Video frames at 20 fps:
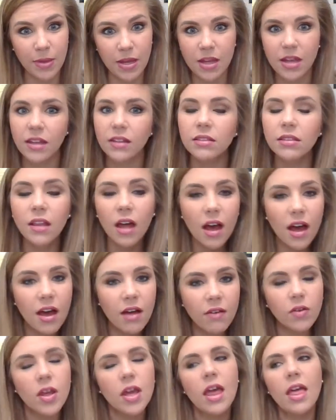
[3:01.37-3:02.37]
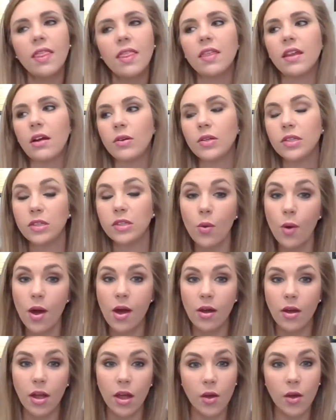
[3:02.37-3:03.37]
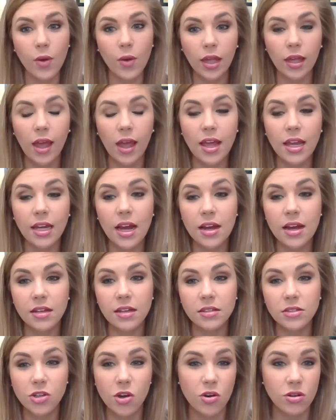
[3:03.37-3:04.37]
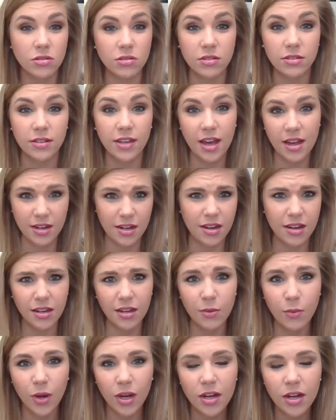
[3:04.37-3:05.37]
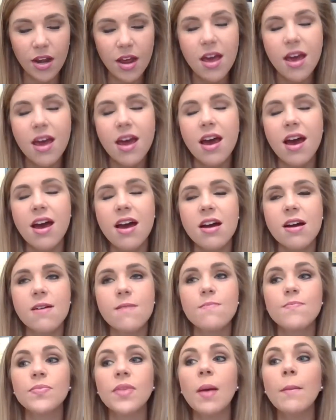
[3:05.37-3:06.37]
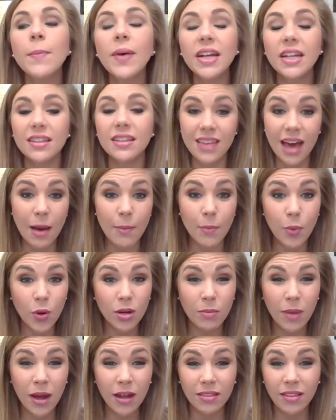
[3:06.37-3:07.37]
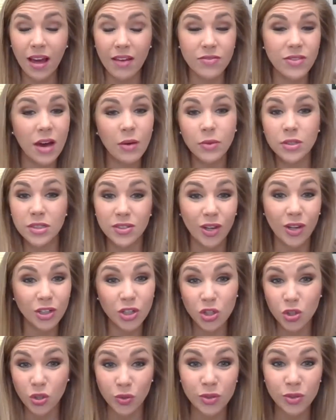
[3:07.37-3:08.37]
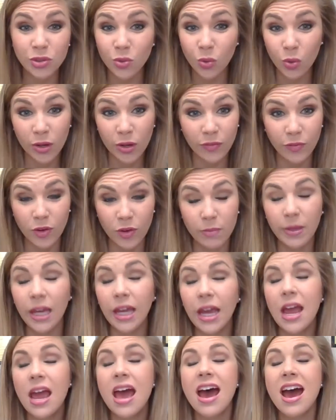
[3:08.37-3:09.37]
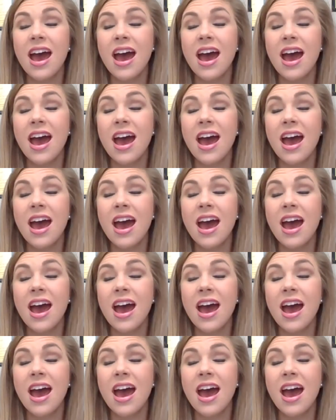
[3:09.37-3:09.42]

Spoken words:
me. He loved that I was so outgoing and I could talk to kind of anyone. But at that point in my life, that was not a true story for me.